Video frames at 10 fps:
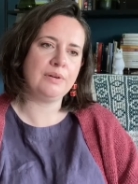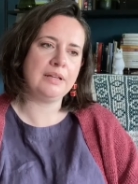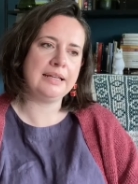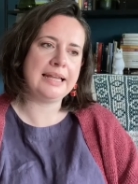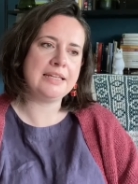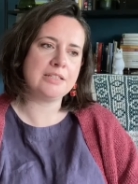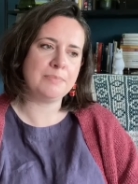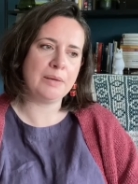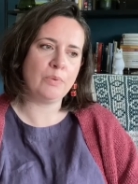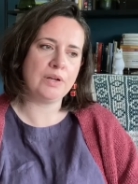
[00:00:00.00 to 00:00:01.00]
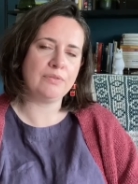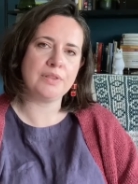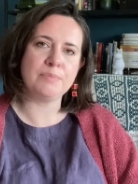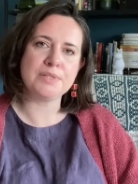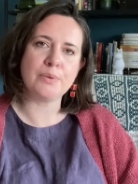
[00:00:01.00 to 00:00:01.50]
lend me one of
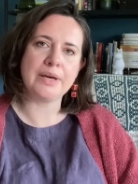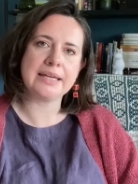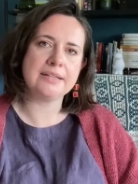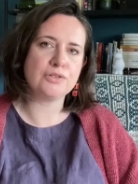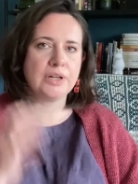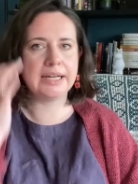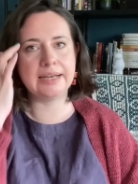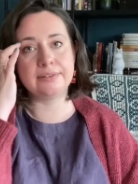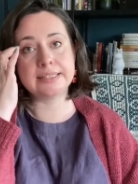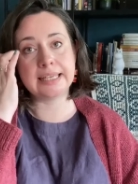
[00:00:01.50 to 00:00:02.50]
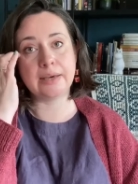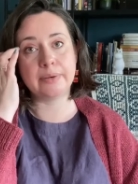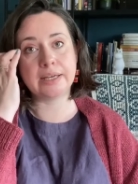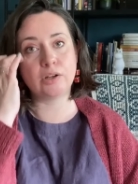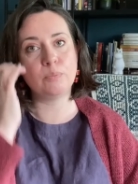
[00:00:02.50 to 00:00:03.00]
them so I can try it out and see how I
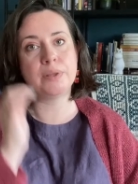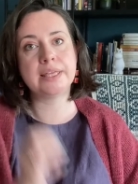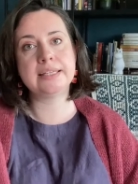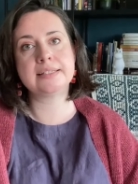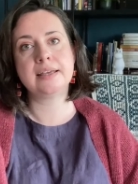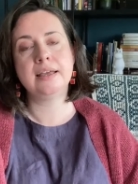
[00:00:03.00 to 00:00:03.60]
get on with it.